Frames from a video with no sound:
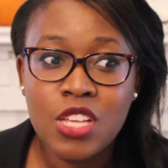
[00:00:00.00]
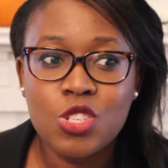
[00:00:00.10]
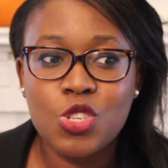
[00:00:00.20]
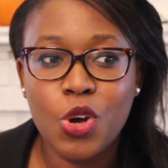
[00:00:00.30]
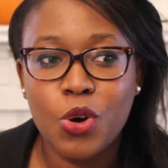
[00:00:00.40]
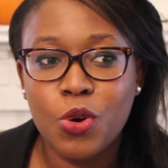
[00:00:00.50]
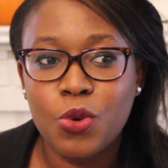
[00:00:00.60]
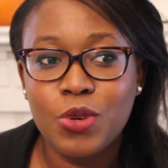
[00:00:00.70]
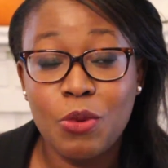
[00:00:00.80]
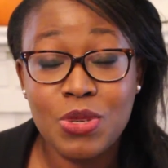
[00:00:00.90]

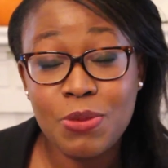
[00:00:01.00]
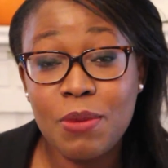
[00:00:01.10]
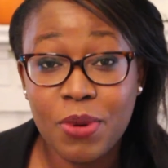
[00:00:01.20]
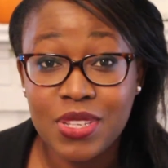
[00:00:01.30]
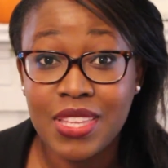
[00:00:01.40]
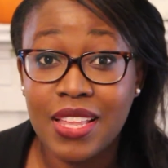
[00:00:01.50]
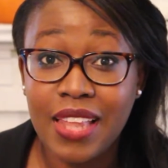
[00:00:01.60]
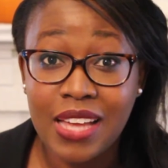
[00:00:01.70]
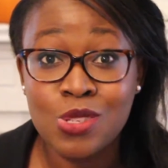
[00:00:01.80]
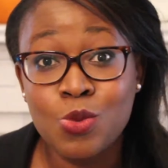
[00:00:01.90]
So it was my birthday
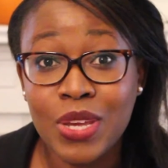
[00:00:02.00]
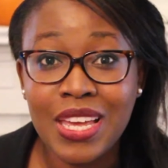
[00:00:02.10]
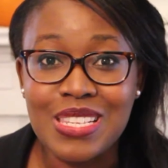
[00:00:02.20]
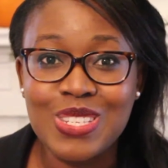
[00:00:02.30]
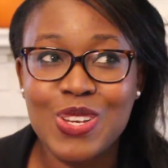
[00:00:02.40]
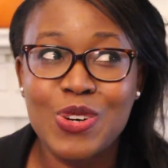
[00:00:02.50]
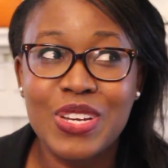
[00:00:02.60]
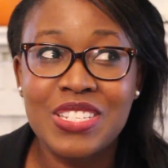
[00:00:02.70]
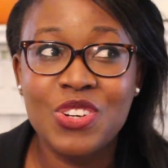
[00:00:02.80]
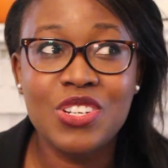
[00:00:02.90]
last week, and so
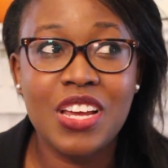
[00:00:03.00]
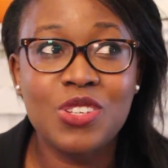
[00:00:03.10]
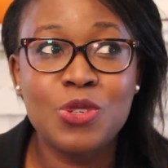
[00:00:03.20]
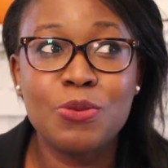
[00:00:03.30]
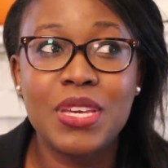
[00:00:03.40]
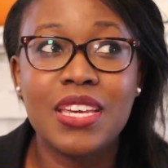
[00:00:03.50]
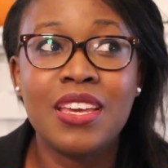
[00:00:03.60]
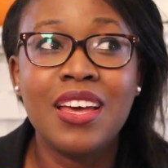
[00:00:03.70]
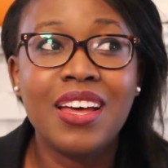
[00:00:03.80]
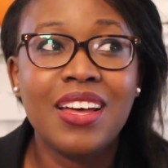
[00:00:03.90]
it turned out to
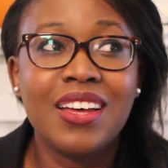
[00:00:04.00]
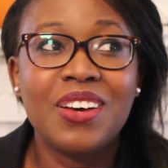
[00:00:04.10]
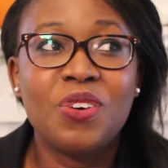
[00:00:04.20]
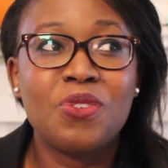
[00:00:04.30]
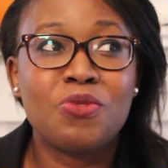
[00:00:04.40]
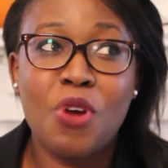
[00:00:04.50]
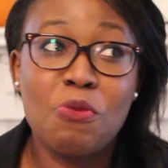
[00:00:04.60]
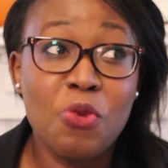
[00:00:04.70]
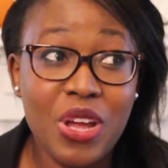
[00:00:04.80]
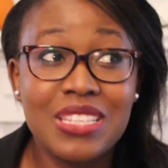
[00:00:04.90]
be
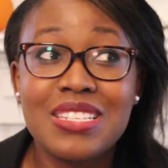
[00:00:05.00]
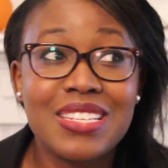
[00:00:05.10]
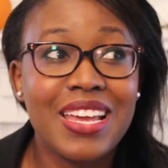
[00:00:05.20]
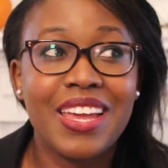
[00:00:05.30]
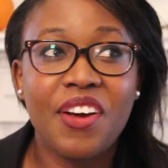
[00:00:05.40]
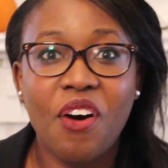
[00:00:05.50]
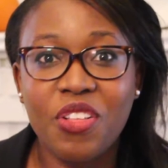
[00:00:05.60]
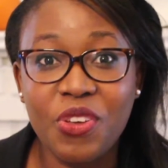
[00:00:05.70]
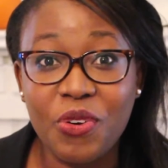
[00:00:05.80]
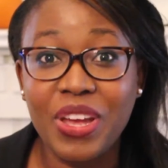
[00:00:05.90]
from Wednesday
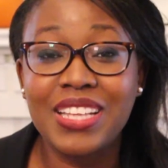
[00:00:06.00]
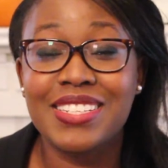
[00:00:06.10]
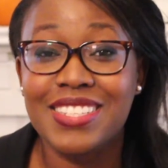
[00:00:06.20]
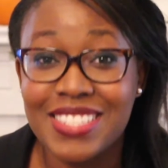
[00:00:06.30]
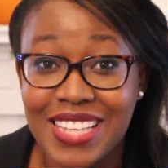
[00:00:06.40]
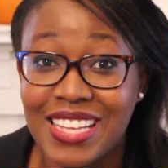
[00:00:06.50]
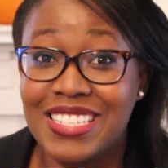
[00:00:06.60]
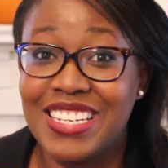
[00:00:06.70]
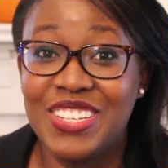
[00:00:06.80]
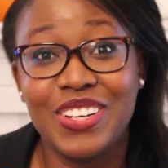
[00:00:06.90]
all the way till
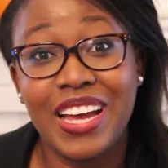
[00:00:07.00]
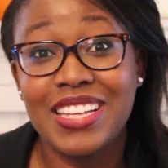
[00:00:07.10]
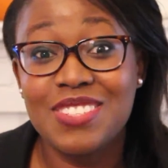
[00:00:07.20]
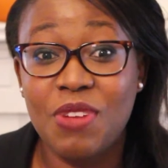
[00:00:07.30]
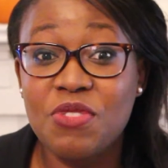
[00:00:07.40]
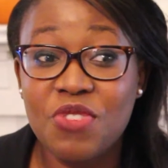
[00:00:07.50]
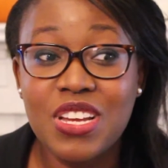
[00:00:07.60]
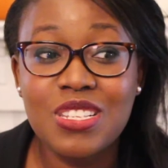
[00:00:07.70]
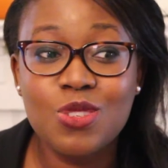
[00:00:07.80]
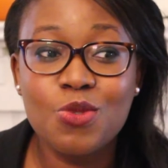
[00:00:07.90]
Sunday, you guys. My
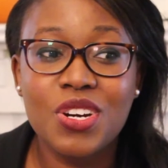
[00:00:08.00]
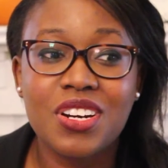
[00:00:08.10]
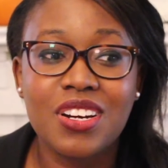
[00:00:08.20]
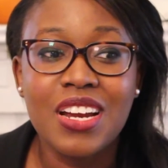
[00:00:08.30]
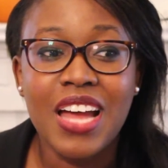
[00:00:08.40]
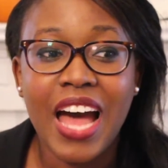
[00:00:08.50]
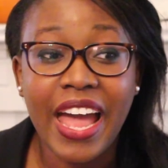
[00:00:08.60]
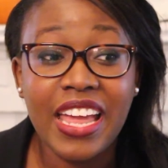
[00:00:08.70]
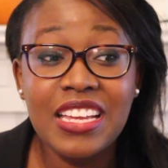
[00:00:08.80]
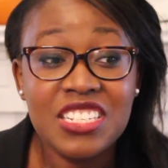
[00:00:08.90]
friends were,
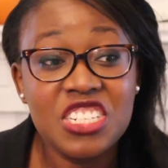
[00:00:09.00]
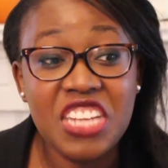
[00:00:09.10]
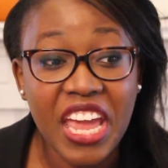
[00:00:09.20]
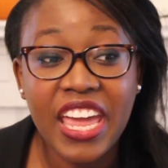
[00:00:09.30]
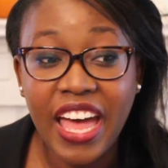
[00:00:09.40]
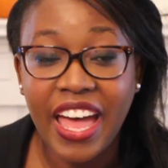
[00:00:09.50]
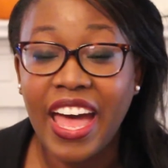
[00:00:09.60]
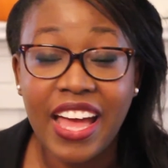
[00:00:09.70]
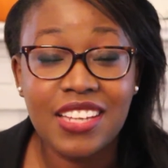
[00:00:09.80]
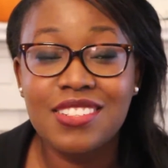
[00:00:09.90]
each day I
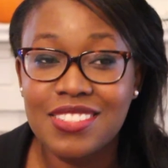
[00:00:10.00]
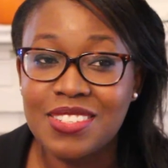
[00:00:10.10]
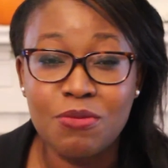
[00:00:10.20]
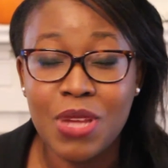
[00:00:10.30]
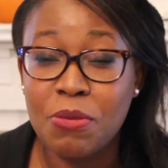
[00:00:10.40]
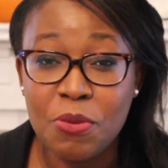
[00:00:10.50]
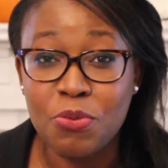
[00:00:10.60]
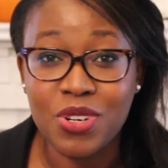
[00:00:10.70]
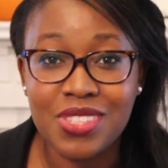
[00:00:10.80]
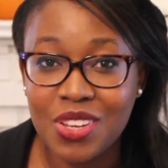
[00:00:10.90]
had some type of
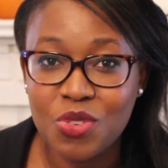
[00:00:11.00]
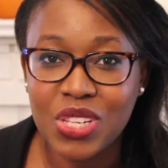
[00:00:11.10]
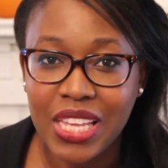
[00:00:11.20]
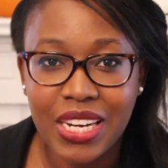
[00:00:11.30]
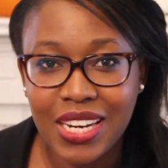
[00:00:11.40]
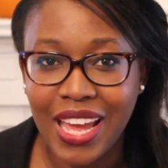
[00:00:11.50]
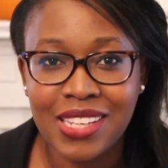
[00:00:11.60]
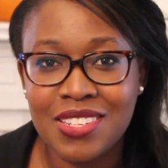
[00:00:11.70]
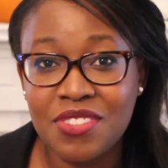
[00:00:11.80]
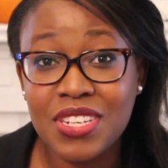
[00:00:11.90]
birthday related
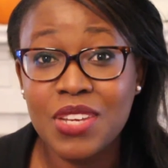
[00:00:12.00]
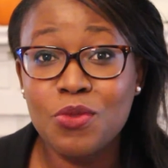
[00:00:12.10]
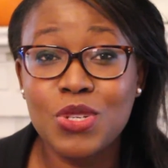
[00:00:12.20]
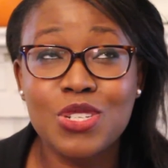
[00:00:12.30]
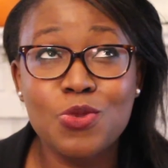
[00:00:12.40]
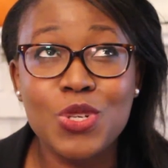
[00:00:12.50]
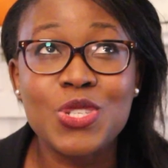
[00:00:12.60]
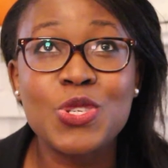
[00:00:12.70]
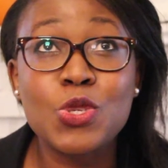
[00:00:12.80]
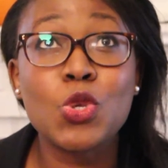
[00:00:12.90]
activity, which
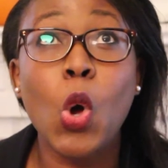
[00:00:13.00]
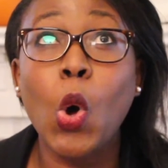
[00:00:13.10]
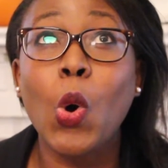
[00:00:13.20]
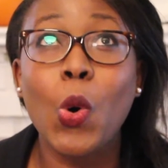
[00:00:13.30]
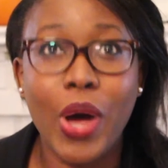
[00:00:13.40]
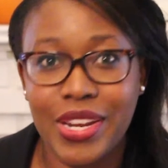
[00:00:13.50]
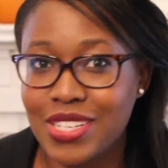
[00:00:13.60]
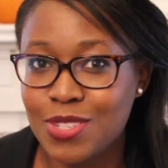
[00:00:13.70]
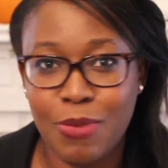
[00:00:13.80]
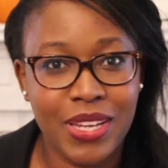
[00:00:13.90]
was so
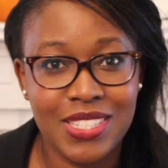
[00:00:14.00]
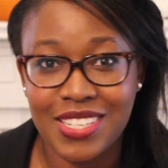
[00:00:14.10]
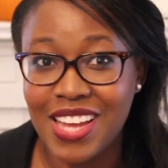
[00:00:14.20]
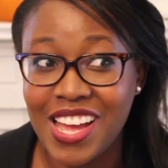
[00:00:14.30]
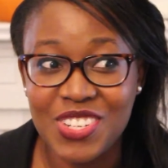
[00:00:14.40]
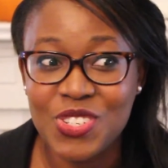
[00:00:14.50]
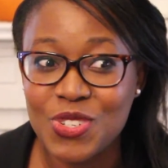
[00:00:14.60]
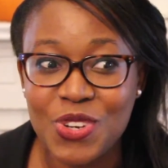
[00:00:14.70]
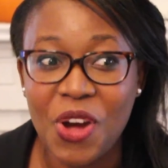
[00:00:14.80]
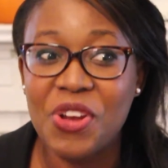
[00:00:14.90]
unexpected. I
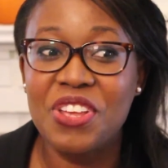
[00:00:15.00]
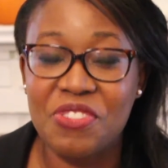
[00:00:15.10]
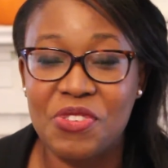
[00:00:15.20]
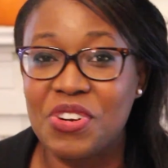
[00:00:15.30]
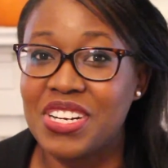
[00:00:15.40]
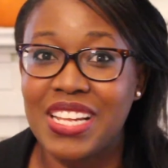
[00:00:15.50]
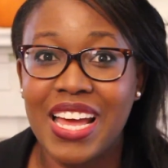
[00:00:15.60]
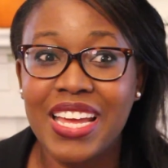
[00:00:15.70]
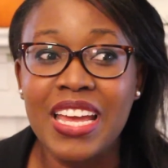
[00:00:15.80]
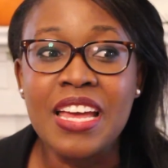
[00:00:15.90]
do not even want to
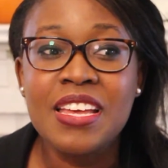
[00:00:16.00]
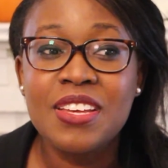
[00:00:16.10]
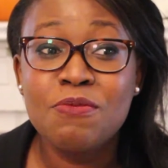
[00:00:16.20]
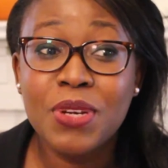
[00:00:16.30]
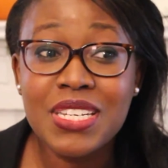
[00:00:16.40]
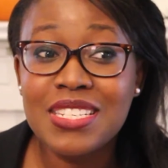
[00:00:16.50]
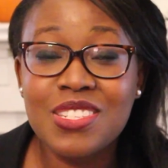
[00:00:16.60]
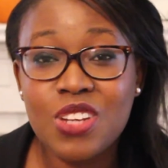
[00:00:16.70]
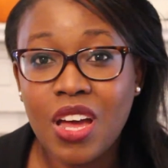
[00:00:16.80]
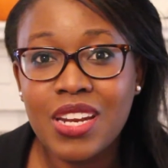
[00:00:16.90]
lie, because
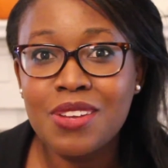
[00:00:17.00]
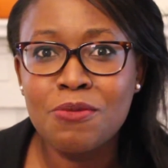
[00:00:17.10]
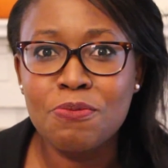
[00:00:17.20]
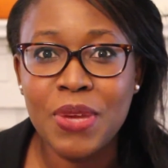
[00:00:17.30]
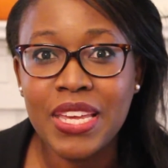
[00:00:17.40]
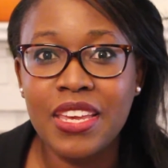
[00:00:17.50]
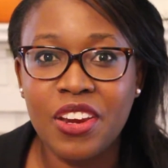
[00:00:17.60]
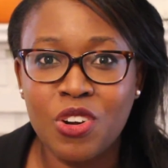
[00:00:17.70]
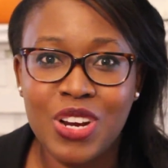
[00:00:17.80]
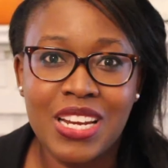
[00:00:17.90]
it's not a big
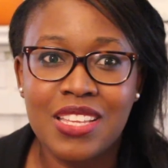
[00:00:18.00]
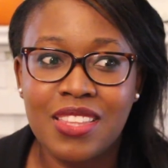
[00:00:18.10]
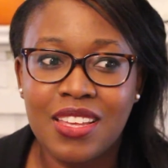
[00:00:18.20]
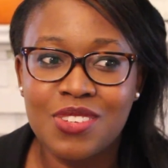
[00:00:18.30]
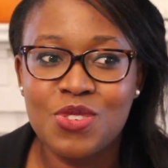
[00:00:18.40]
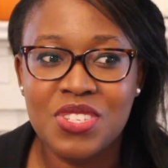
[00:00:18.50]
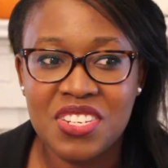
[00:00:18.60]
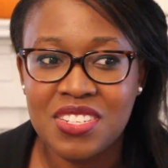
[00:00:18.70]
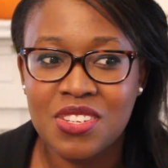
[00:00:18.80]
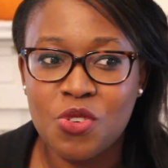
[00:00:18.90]
year or anything. It was
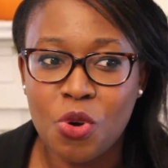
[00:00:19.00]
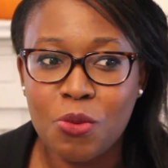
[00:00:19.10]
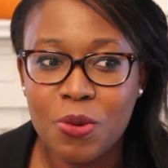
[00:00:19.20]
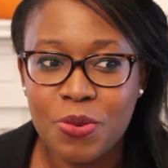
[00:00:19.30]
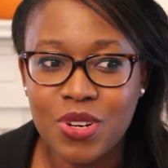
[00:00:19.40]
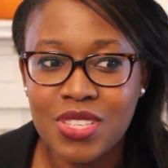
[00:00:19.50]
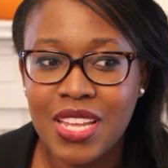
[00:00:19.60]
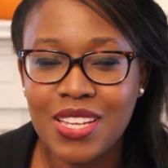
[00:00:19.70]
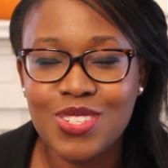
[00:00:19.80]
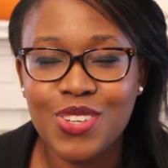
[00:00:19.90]
just a normal
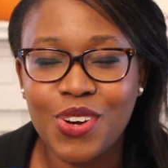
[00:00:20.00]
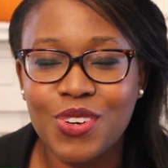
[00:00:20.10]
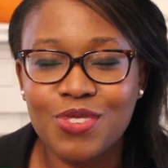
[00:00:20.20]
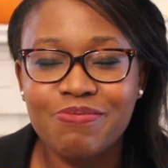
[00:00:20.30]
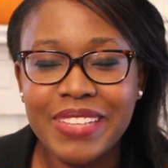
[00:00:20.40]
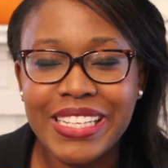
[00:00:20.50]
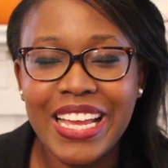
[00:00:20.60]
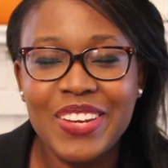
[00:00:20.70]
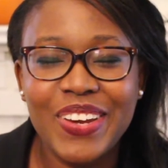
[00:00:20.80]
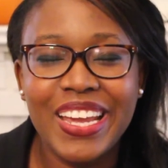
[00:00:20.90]
birthday. So
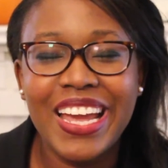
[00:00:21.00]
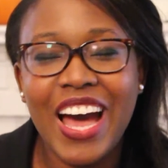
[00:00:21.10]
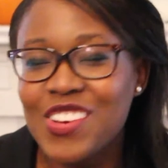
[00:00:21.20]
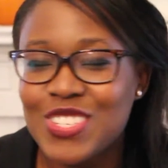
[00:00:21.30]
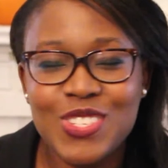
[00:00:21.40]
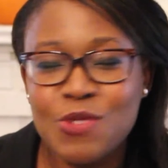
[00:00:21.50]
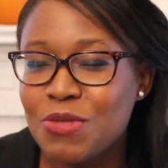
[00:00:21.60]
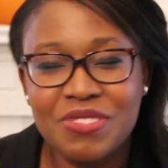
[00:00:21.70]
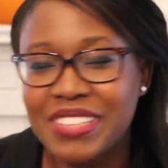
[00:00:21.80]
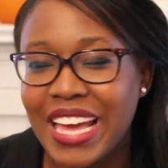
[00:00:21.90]
anyway, I was
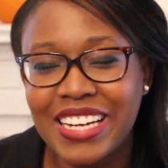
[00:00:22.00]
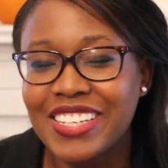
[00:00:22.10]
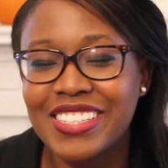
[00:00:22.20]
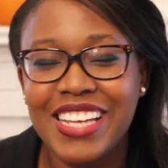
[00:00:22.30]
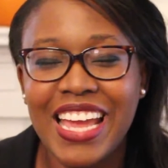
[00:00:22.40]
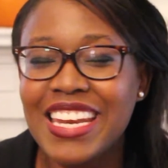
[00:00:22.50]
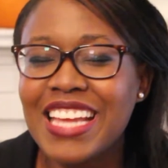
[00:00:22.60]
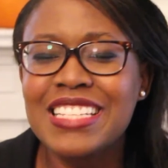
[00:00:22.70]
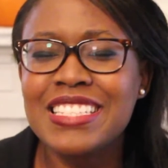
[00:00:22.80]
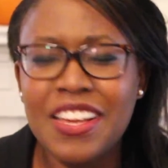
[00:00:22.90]
super flattered, and
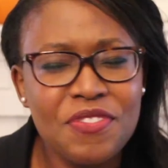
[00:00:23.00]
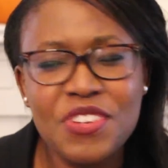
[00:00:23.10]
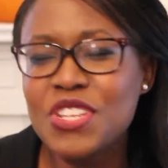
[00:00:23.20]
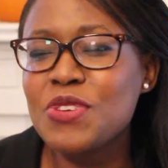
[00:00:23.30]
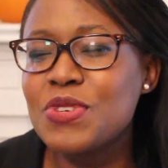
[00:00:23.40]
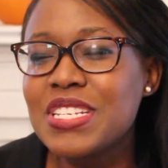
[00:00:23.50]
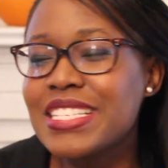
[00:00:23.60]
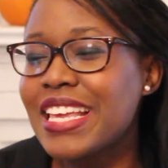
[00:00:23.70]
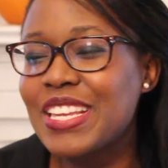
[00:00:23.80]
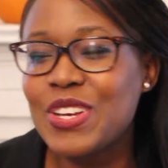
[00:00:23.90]
I definitely wouldn't
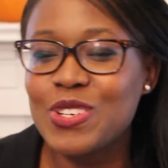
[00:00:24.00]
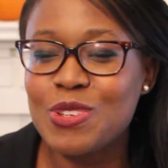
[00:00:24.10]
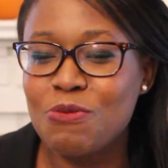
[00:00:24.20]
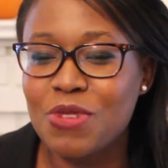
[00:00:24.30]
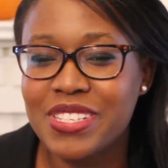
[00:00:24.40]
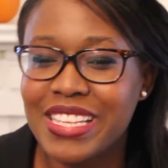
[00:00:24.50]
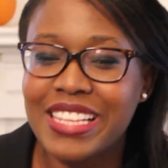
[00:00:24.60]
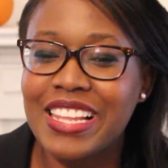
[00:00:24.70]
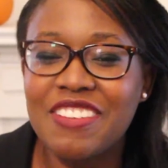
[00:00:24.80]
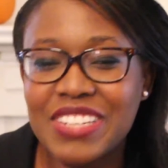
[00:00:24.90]
say no to birthday
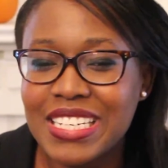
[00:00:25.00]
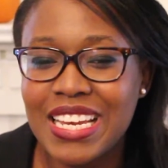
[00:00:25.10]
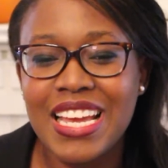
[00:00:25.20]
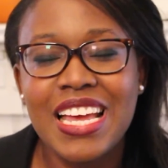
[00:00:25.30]
loving.